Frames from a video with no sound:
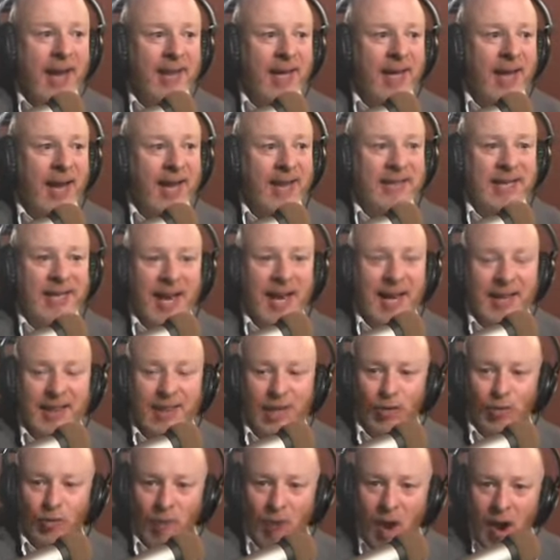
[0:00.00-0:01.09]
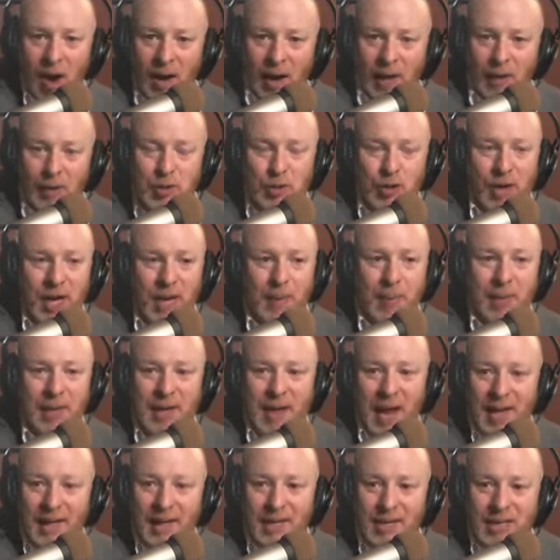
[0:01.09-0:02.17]
I didn't think I did anything wrong. I was trying to be
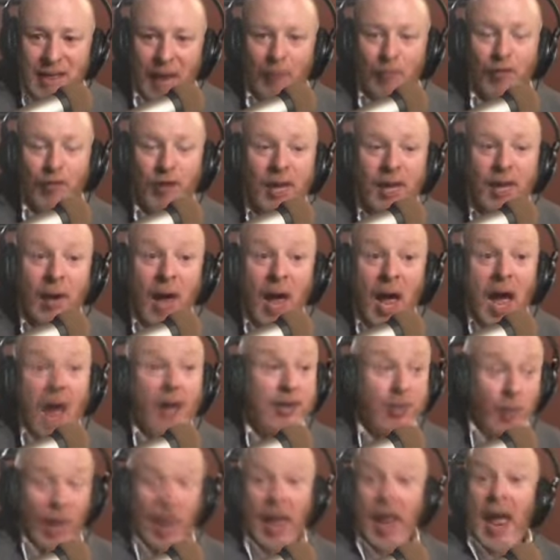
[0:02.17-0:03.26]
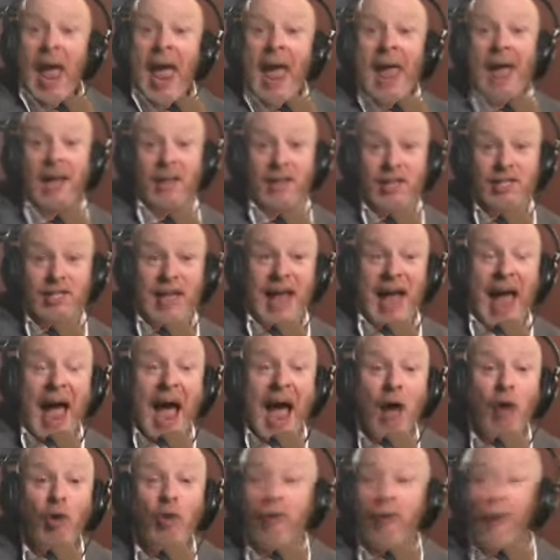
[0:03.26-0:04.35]
nice. I really... Hey, listen,
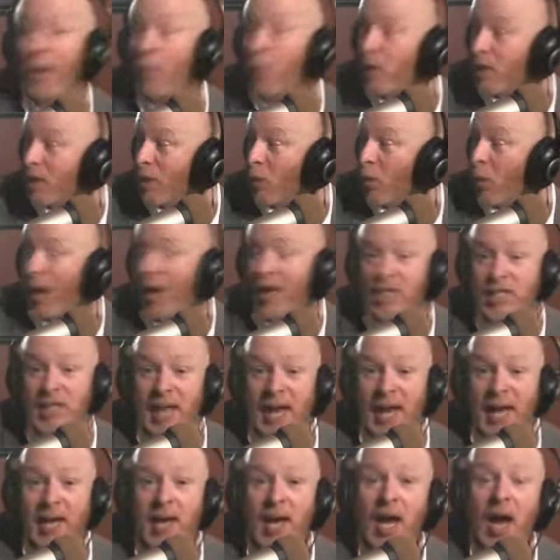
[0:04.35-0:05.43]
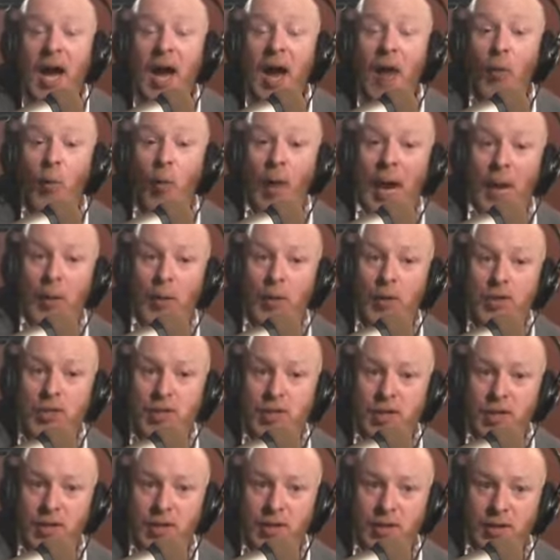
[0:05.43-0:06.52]
how great was it when I said when I
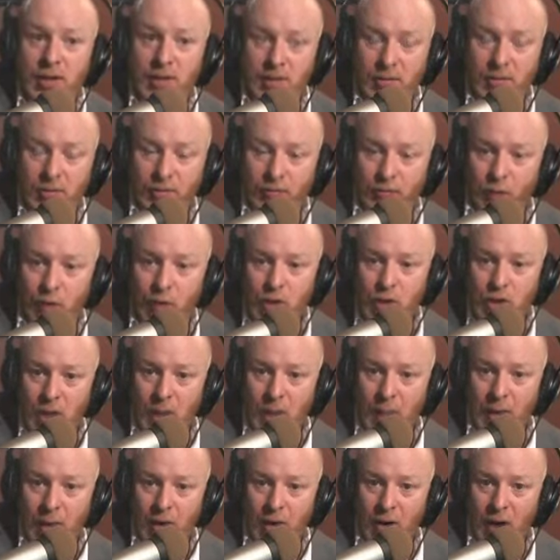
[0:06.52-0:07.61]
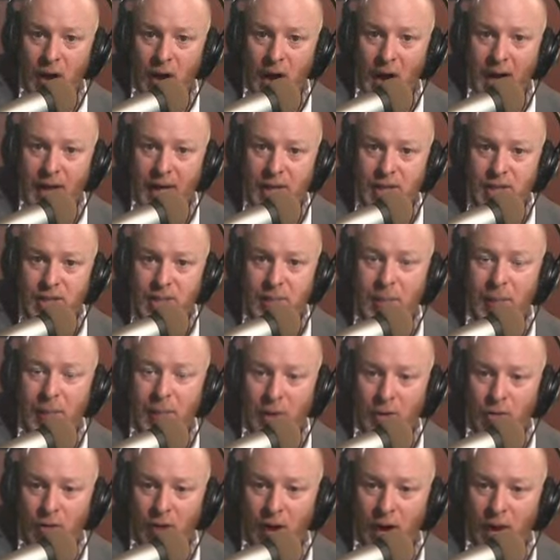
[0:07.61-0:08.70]
was photoshopping her eyes, it made
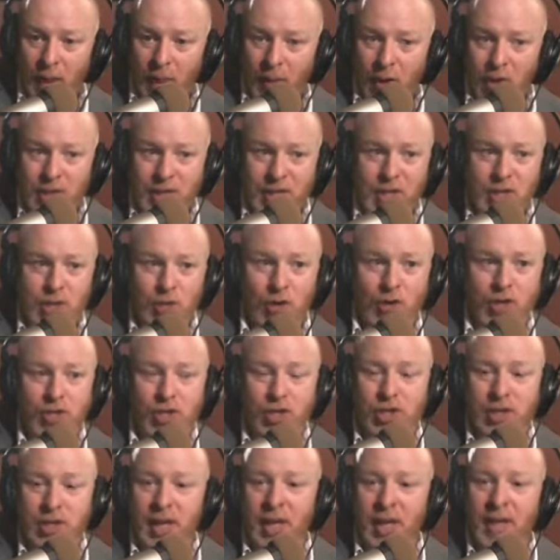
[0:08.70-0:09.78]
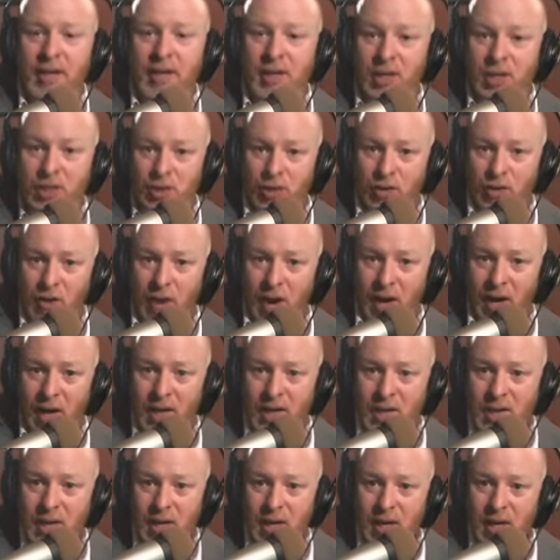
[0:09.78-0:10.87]
me cry because I saw such tenderness in her eyes.